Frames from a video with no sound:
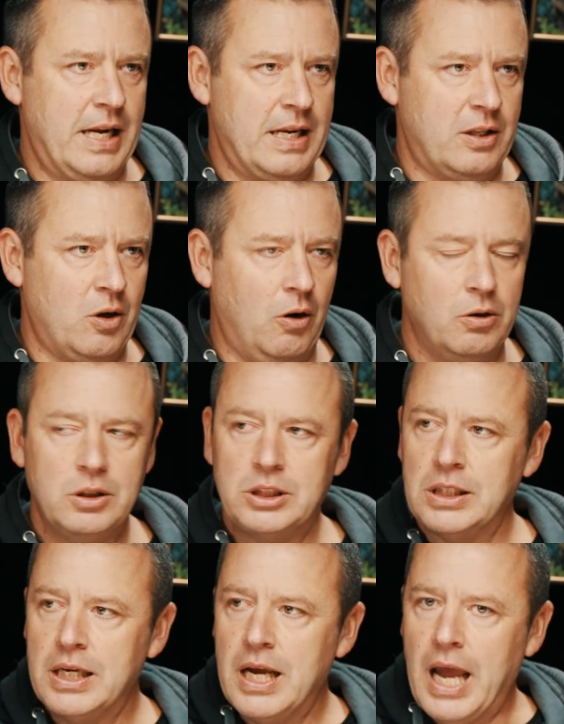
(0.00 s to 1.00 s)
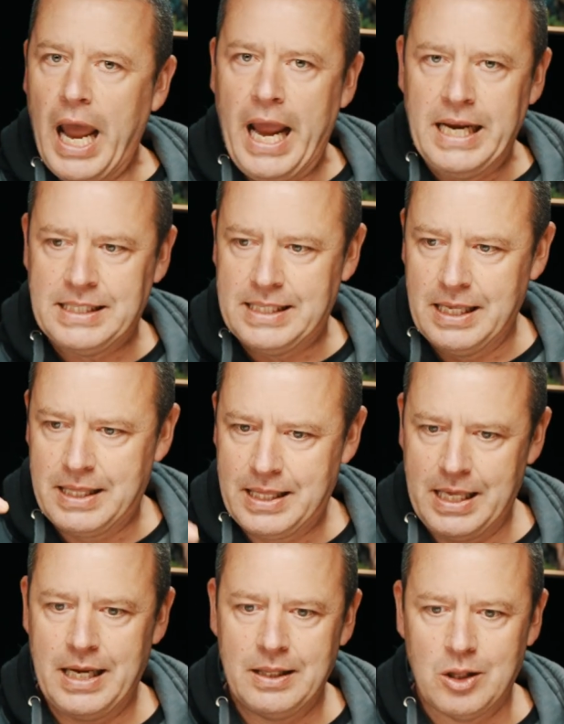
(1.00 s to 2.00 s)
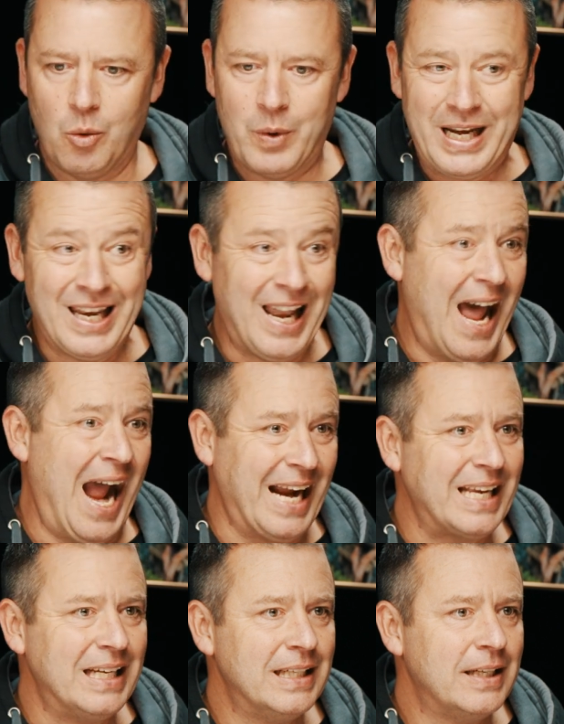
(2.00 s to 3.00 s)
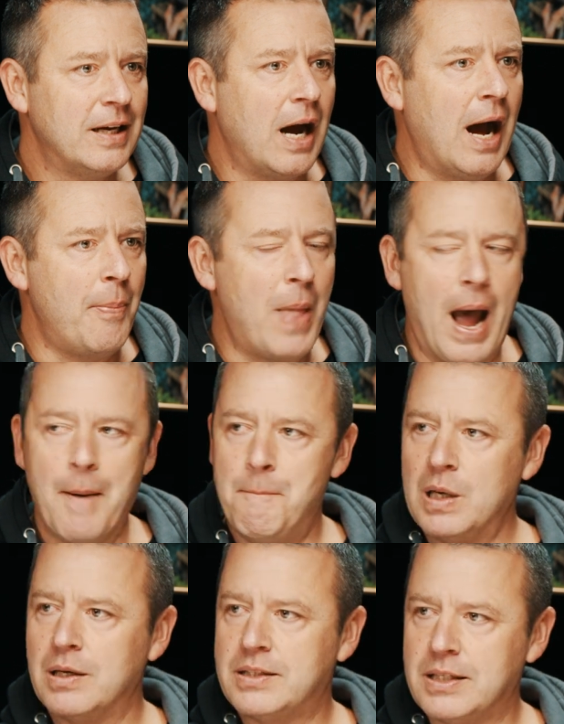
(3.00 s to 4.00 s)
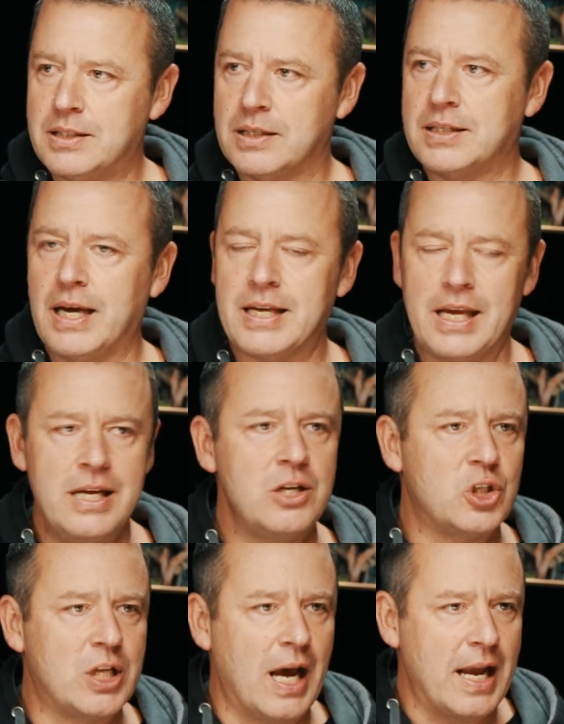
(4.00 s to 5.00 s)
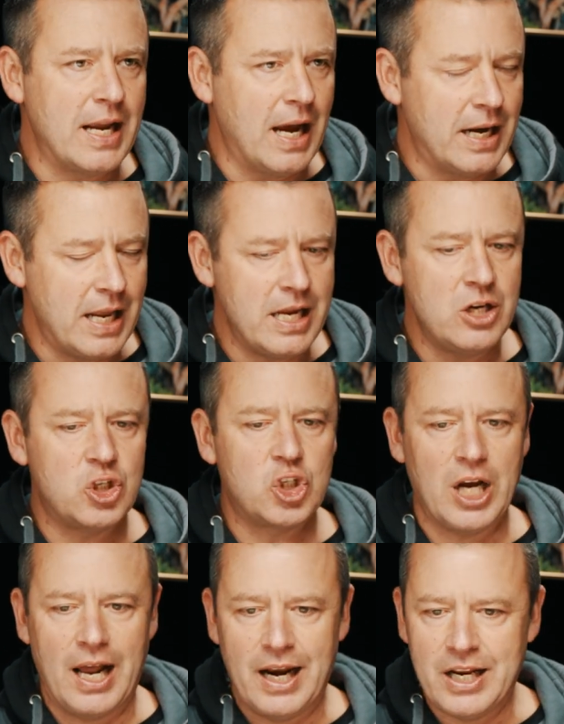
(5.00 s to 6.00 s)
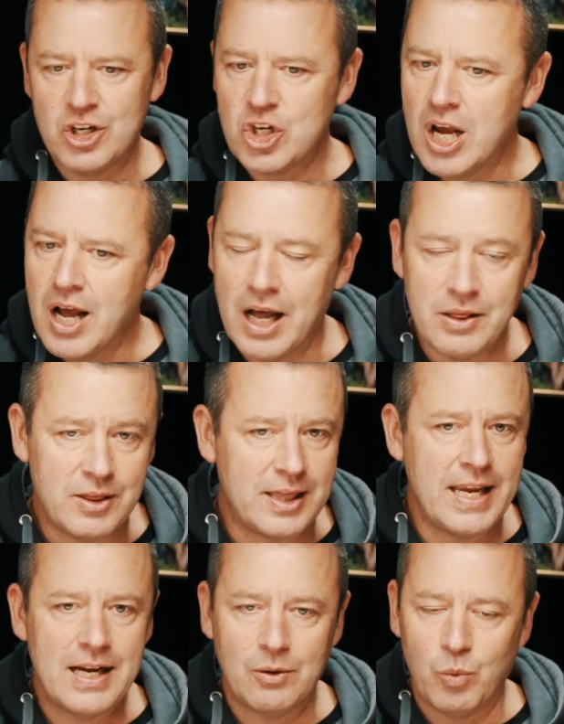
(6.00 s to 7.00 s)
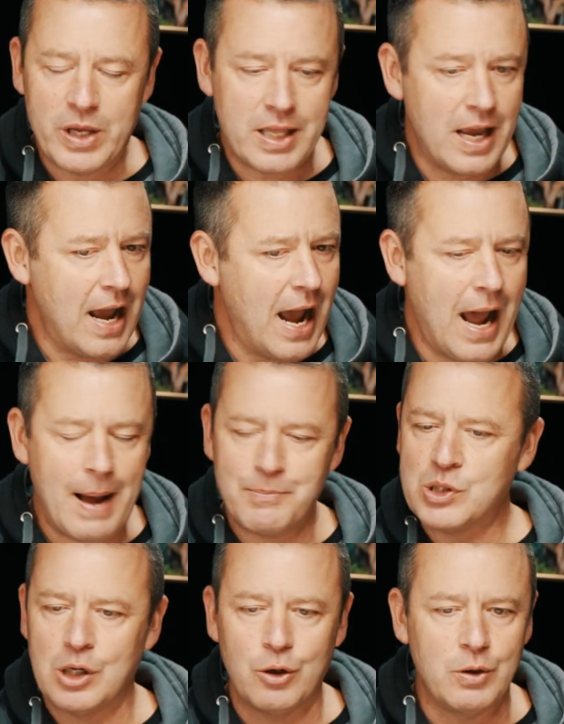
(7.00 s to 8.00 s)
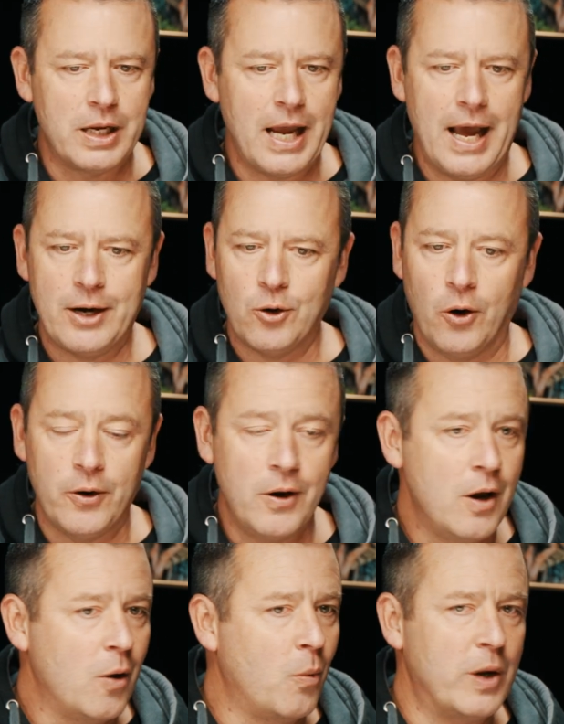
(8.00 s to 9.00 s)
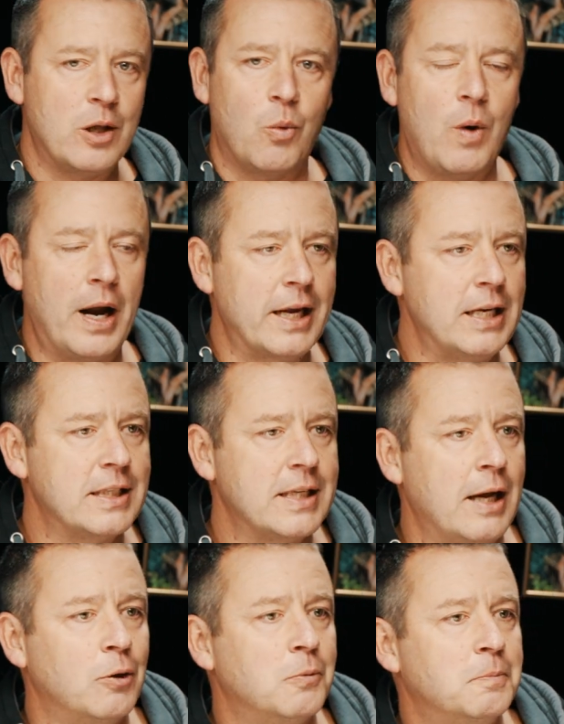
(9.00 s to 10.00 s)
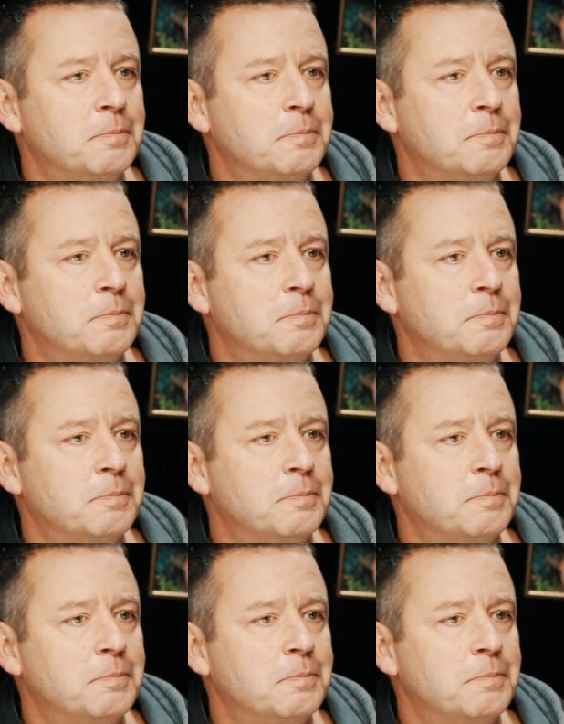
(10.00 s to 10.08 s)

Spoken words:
in dogs, is the thing that we lack. And that ability to take each day and each challenge and deal with it absolutely head on with a wagging tail.